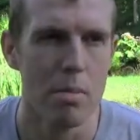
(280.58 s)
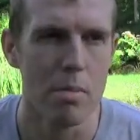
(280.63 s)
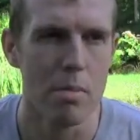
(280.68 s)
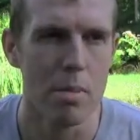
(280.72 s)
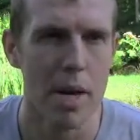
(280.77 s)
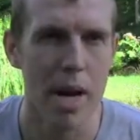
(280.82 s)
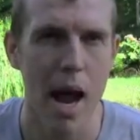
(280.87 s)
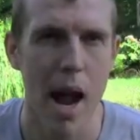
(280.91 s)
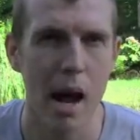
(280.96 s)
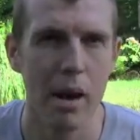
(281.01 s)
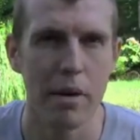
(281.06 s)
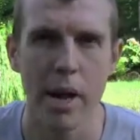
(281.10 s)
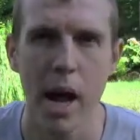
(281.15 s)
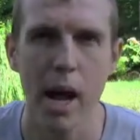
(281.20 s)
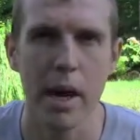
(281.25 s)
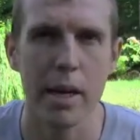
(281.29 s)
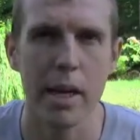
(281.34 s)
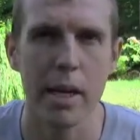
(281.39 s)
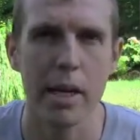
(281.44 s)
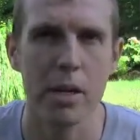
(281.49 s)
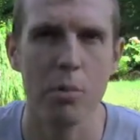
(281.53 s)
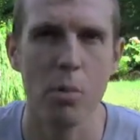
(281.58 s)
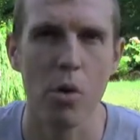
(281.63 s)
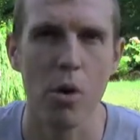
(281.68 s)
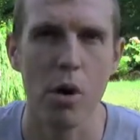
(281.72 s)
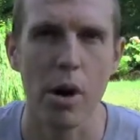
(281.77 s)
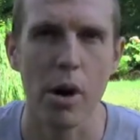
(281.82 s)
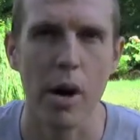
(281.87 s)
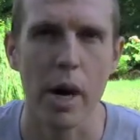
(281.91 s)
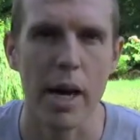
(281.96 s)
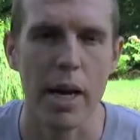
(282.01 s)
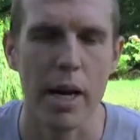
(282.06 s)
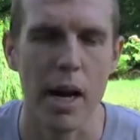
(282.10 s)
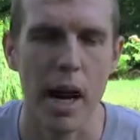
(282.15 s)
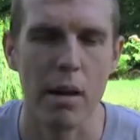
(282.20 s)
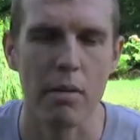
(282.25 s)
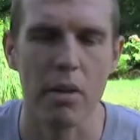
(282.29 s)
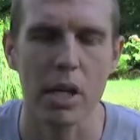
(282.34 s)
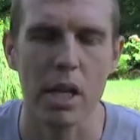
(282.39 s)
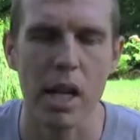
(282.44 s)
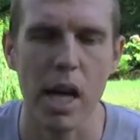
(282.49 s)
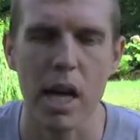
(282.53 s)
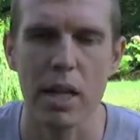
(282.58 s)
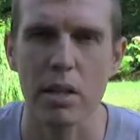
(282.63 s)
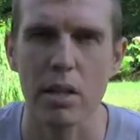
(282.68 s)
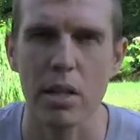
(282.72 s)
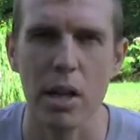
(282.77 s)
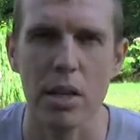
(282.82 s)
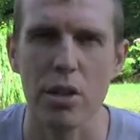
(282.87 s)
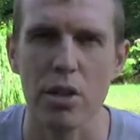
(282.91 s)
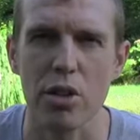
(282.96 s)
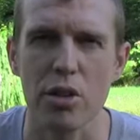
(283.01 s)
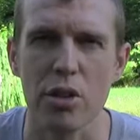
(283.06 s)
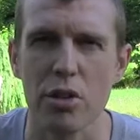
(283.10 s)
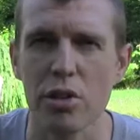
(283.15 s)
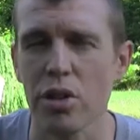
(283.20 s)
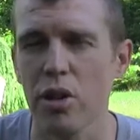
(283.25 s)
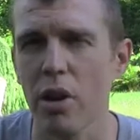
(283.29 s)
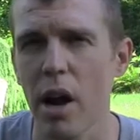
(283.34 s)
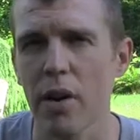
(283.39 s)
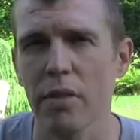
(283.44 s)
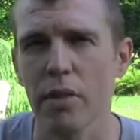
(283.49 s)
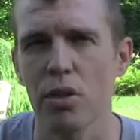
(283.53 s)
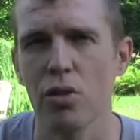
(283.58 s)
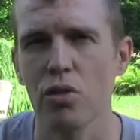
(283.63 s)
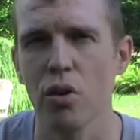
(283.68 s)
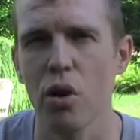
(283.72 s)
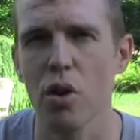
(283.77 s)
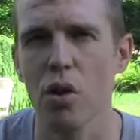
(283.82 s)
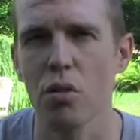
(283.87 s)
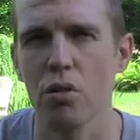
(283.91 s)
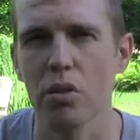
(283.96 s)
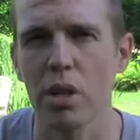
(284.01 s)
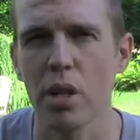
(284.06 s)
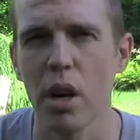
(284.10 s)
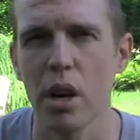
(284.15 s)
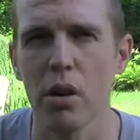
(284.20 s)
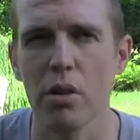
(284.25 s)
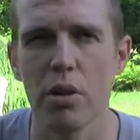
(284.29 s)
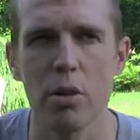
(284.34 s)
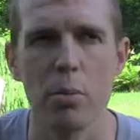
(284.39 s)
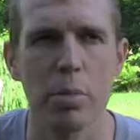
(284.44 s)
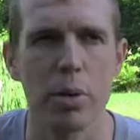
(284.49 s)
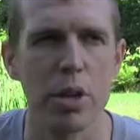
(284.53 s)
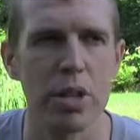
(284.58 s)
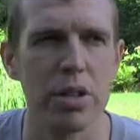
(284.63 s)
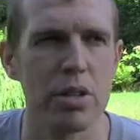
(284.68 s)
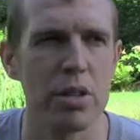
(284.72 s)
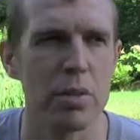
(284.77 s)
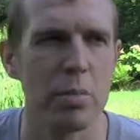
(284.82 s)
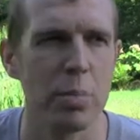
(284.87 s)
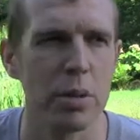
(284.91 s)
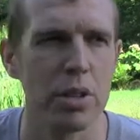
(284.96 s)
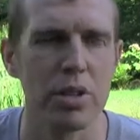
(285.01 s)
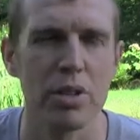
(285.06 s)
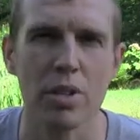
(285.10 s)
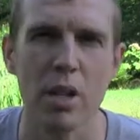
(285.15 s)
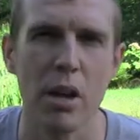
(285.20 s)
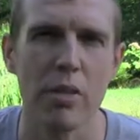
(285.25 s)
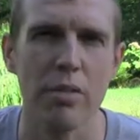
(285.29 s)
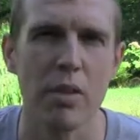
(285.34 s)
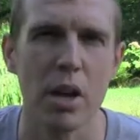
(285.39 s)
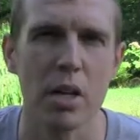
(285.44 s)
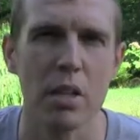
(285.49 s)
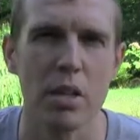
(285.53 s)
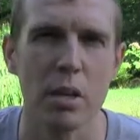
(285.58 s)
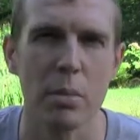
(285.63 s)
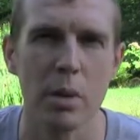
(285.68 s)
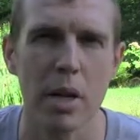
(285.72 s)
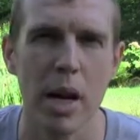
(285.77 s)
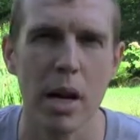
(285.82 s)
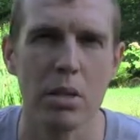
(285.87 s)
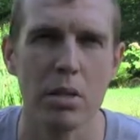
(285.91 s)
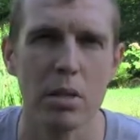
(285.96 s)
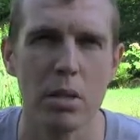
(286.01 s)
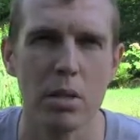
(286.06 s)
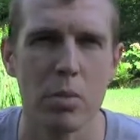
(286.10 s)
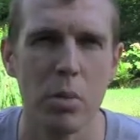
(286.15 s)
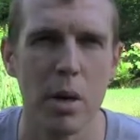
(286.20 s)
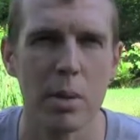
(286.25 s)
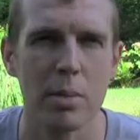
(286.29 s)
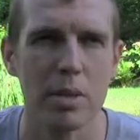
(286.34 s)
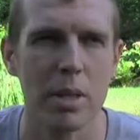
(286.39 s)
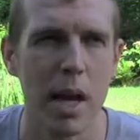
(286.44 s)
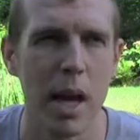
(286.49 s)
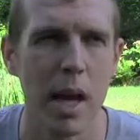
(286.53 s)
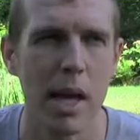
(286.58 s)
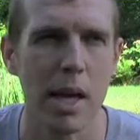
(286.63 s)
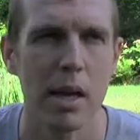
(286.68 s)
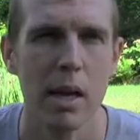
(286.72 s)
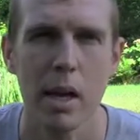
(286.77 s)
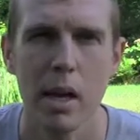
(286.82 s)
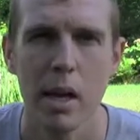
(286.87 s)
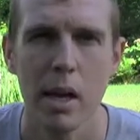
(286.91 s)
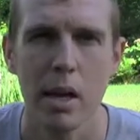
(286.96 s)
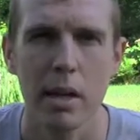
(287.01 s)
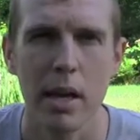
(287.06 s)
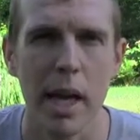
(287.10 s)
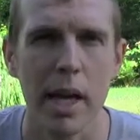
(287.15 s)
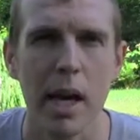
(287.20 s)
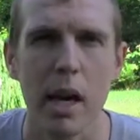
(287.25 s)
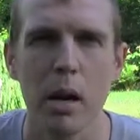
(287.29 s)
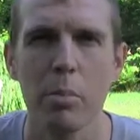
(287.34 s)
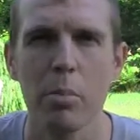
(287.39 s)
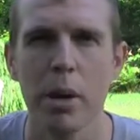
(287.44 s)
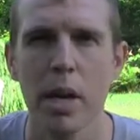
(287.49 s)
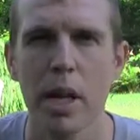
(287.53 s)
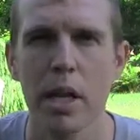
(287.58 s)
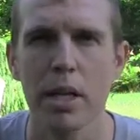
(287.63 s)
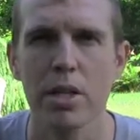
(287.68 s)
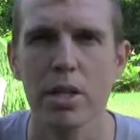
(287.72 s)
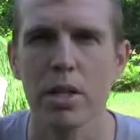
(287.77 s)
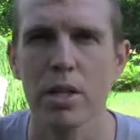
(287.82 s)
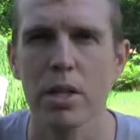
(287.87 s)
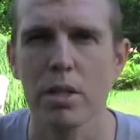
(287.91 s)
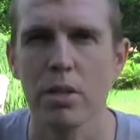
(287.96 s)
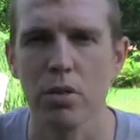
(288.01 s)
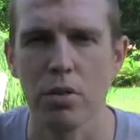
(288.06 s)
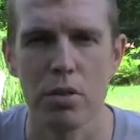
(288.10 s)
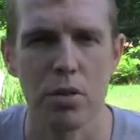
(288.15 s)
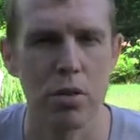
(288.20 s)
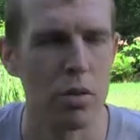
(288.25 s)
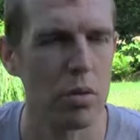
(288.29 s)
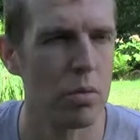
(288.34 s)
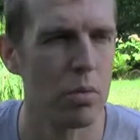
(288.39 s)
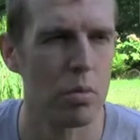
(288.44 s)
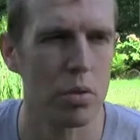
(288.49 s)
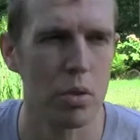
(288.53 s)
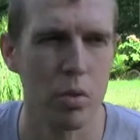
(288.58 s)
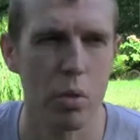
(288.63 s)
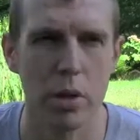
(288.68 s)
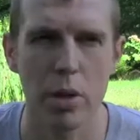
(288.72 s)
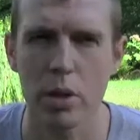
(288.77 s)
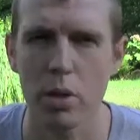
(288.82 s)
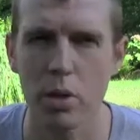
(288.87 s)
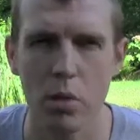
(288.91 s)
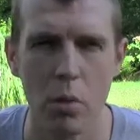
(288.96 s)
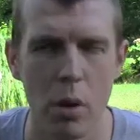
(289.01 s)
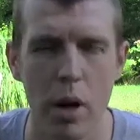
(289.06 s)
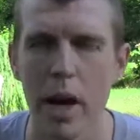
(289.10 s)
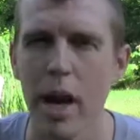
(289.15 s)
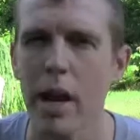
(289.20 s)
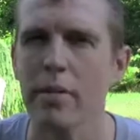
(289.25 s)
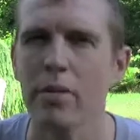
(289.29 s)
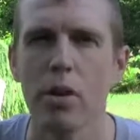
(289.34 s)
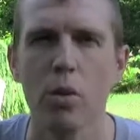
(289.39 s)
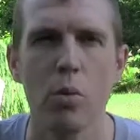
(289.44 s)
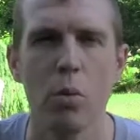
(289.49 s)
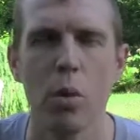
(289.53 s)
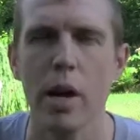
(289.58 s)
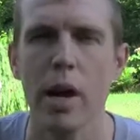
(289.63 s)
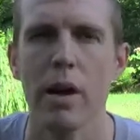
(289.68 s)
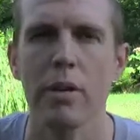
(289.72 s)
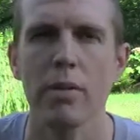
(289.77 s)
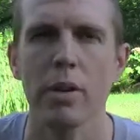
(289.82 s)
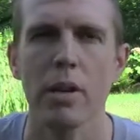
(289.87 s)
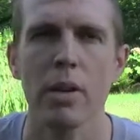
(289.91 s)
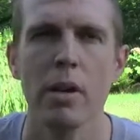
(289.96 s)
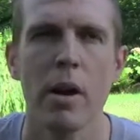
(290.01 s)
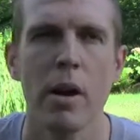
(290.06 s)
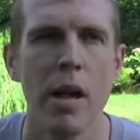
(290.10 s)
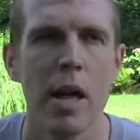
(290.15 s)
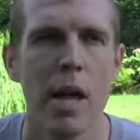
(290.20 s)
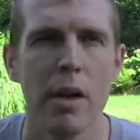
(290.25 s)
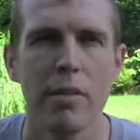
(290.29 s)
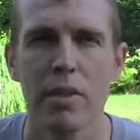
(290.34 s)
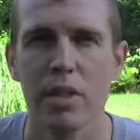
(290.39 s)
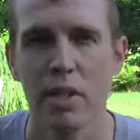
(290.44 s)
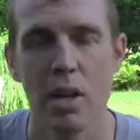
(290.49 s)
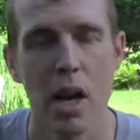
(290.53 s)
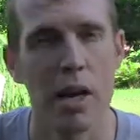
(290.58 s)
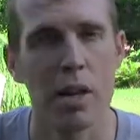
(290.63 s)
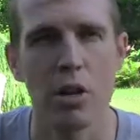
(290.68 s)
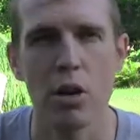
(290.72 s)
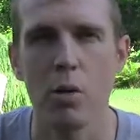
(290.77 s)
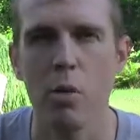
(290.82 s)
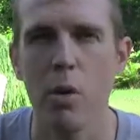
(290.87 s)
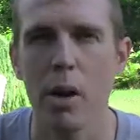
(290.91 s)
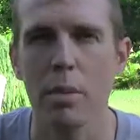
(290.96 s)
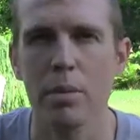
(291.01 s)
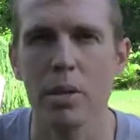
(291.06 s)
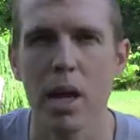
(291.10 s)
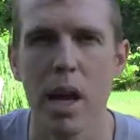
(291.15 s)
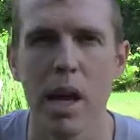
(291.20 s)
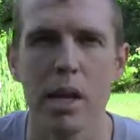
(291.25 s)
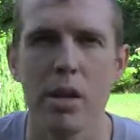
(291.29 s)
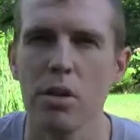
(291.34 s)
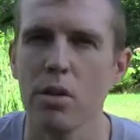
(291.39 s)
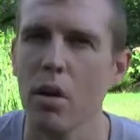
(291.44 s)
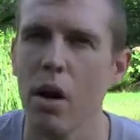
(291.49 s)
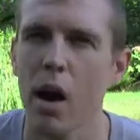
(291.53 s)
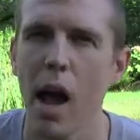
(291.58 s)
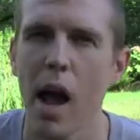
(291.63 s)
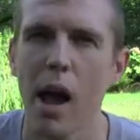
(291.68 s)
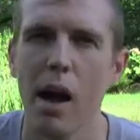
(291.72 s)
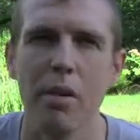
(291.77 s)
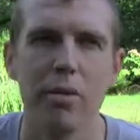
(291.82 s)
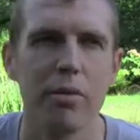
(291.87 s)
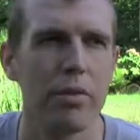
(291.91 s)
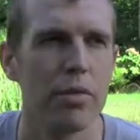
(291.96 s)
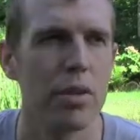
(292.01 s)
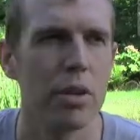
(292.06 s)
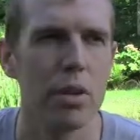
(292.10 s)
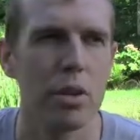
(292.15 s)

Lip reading: but now, not anymore. And I realize that you don't have control. You know, you put stuff on someone else's website, like Hub Pages or Squidoo, whatever, wherever. If it's not your website, you don't have